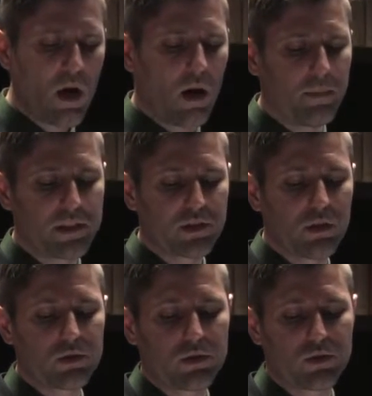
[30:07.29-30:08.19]
Amid
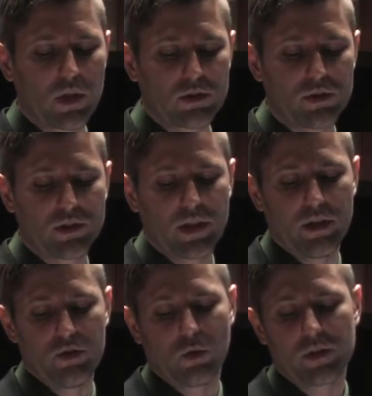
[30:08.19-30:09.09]
social structures that
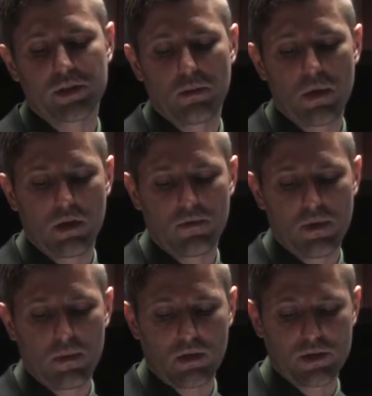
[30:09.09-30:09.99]
endorse the
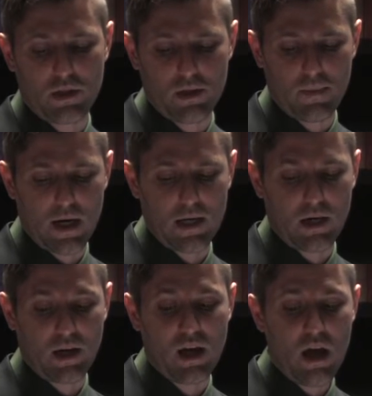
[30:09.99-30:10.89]
male-female gender
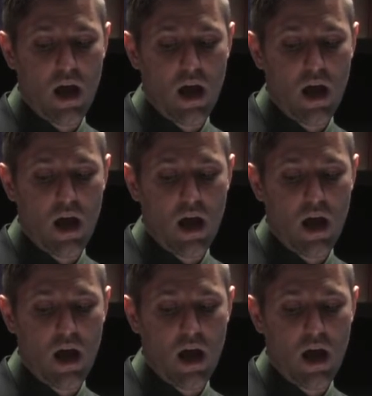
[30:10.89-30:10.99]
binary,